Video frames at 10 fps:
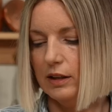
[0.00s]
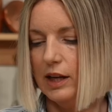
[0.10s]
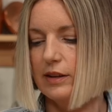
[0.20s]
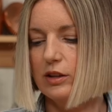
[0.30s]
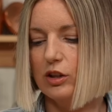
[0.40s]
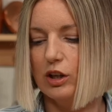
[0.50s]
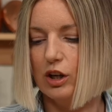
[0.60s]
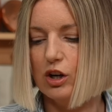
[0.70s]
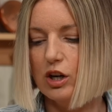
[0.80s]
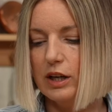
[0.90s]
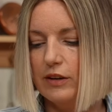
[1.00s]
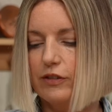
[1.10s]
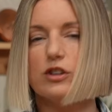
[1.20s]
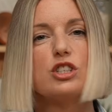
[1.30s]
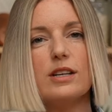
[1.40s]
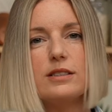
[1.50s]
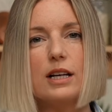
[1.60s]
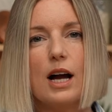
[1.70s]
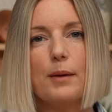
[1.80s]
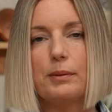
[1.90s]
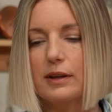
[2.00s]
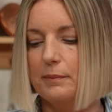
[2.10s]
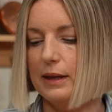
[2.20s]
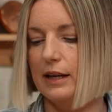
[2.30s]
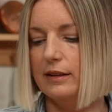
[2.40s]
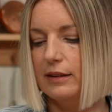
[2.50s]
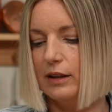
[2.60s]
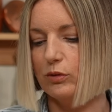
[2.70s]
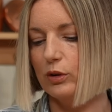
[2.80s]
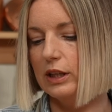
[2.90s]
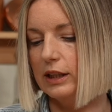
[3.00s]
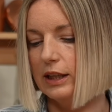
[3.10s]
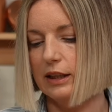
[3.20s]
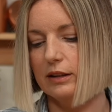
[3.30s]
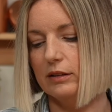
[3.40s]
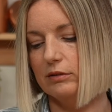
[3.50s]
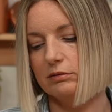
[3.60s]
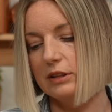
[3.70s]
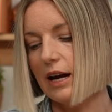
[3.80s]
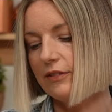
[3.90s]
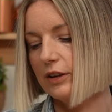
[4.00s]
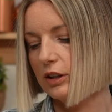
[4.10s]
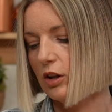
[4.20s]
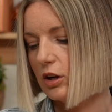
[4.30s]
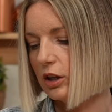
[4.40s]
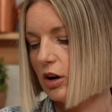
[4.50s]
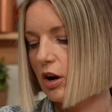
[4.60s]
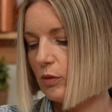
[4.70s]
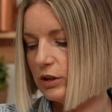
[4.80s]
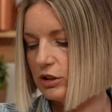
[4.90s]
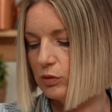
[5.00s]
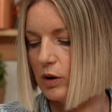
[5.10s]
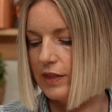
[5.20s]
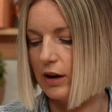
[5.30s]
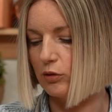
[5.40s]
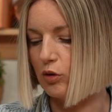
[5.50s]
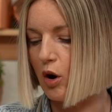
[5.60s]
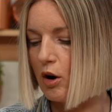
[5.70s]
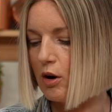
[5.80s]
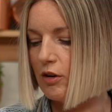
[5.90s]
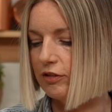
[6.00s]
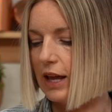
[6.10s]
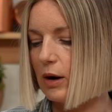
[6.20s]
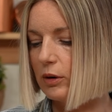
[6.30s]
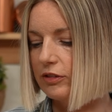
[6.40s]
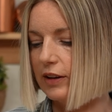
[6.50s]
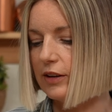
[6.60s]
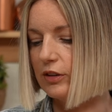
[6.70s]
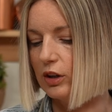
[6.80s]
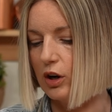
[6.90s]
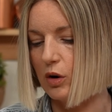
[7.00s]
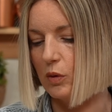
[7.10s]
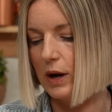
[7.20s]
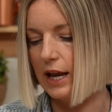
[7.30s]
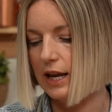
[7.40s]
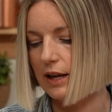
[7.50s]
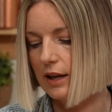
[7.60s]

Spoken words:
And then you're gonna cook it for just a couple of minutes, like really not very long at all. We just want that raw flour flavor to go away.